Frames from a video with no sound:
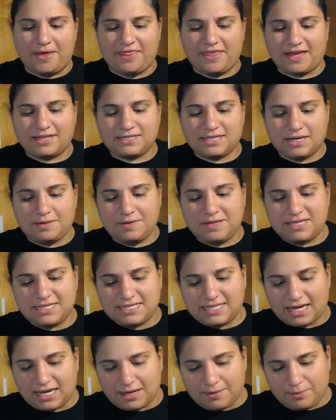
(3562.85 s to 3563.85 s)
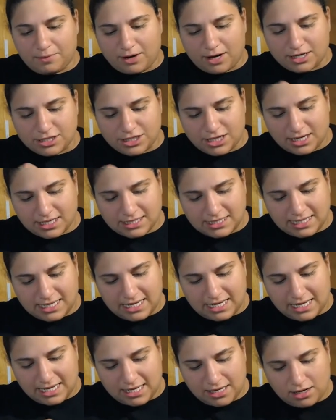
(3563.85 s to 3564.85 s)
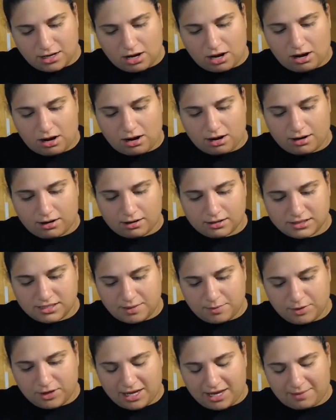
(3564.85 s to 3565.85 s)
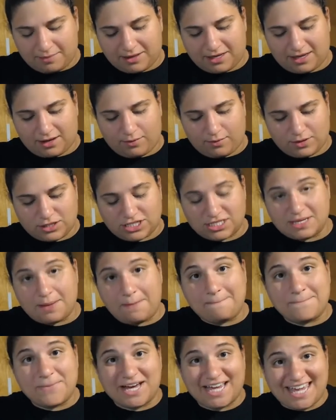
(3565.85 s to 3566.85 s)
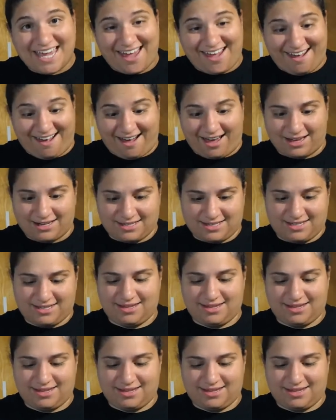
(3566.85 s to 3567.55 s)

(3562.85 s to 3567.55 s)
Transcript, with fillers: and that's going to be the second project in our summer camp kit, which is a bucket hat.